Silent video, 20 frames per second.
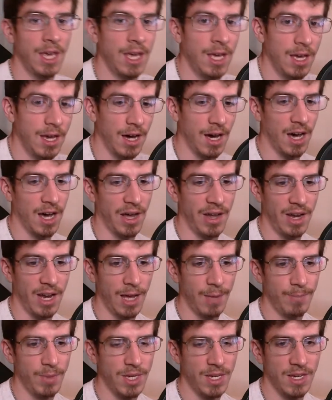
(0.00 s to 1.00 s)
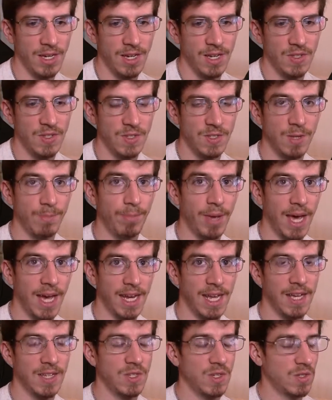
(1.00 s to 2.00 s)
Not because it's a bad
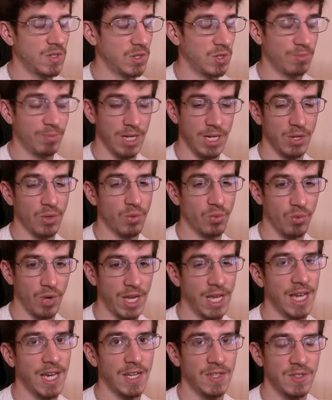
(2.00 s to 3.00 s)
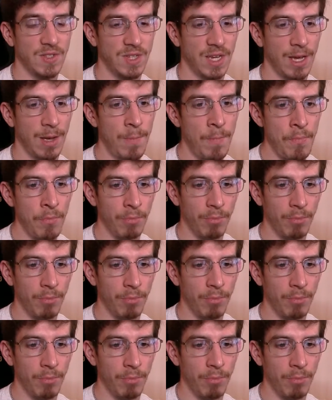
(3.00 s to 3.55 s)
headset, it's been a great headset,